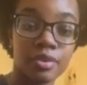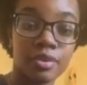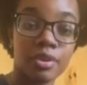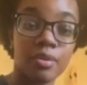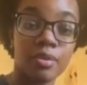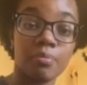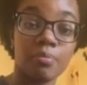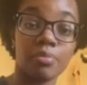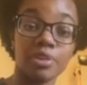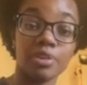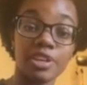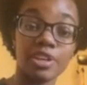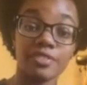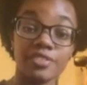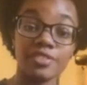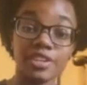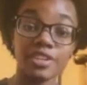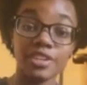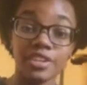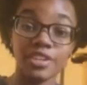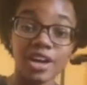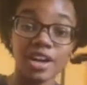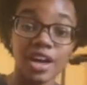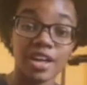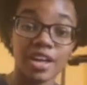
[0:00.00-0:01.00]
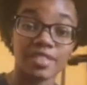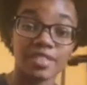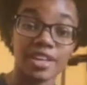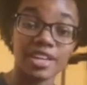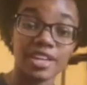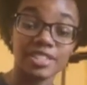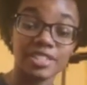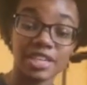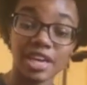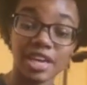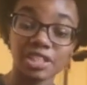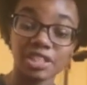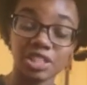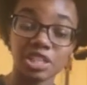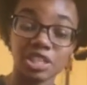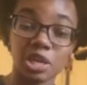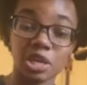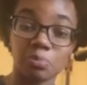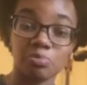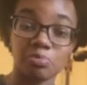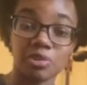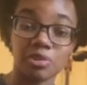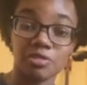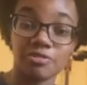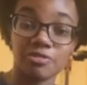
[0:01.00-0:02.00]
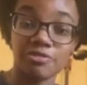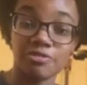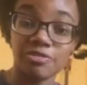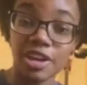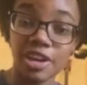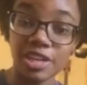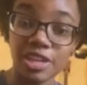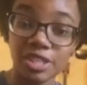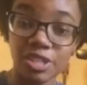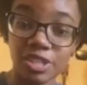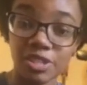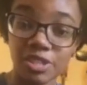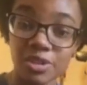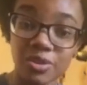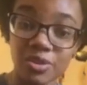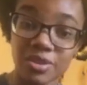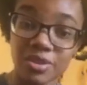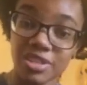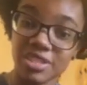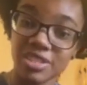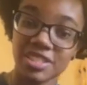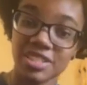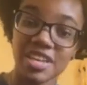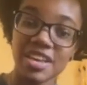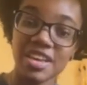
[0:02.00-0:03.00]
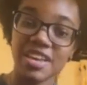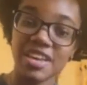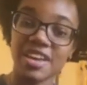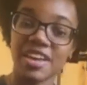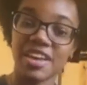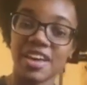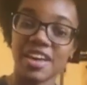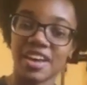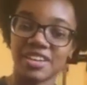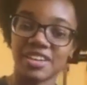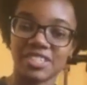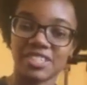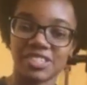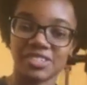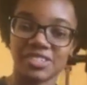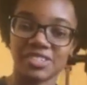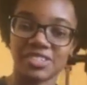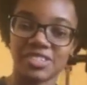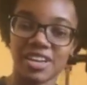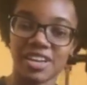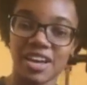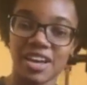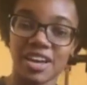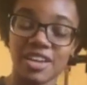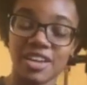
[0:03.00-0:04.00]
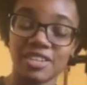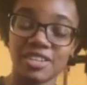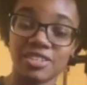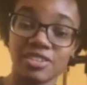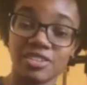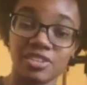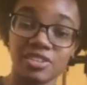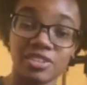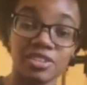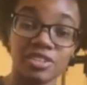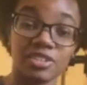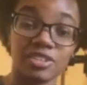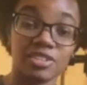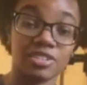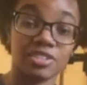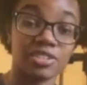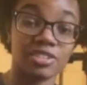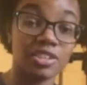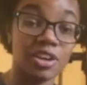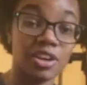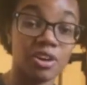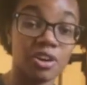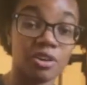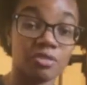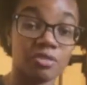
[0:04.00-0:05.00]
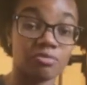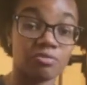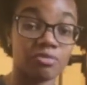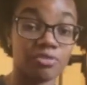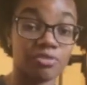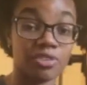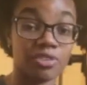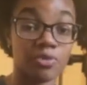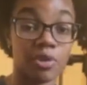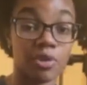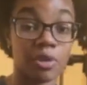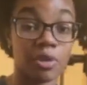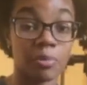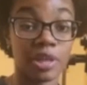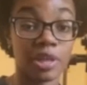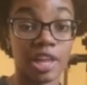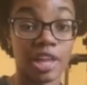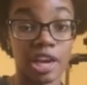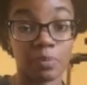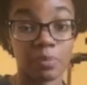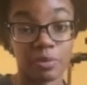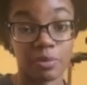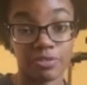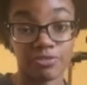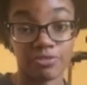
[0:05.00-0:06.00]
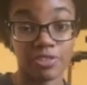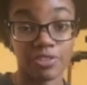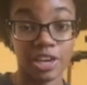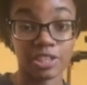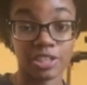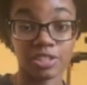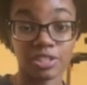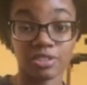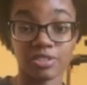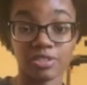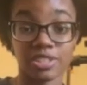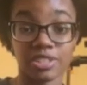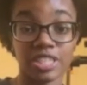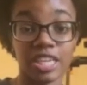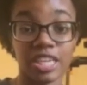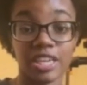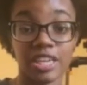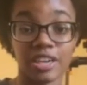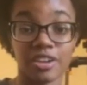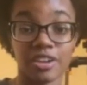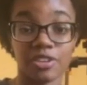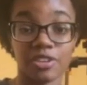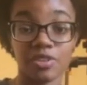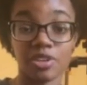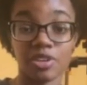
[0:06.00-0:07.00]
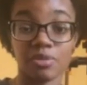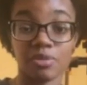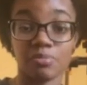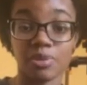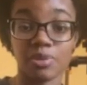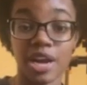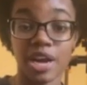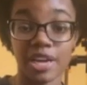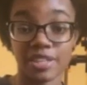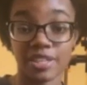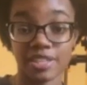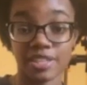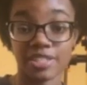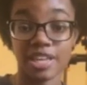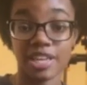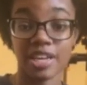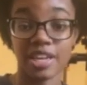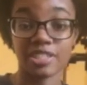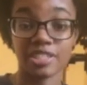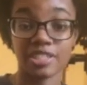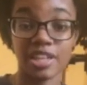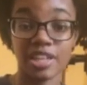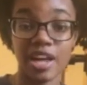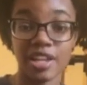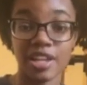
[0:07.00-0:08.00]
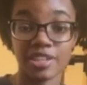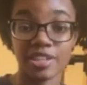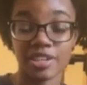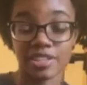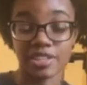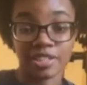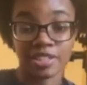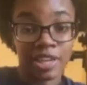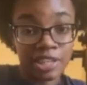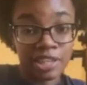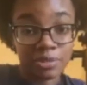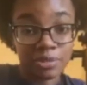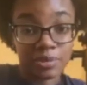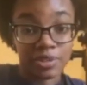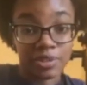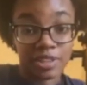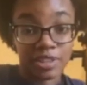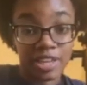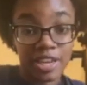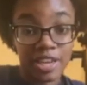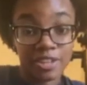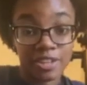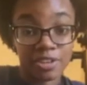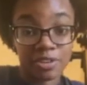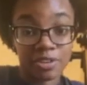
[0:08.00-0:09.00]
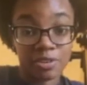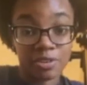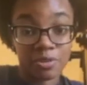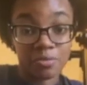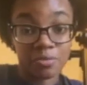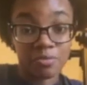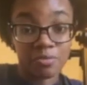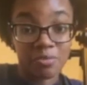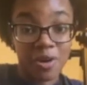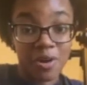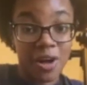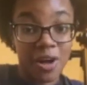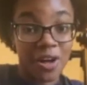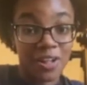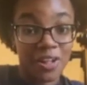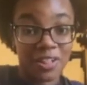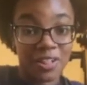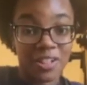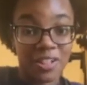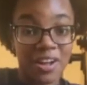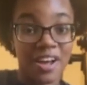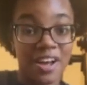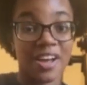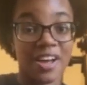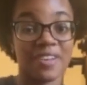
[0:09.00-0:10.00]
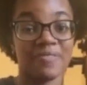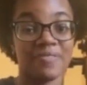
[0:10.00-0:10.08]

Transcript: Believe it or not, that's actually a professional singing exercise. So if you want to be like a professional singer, you can practice that slide because that's what they do a lot.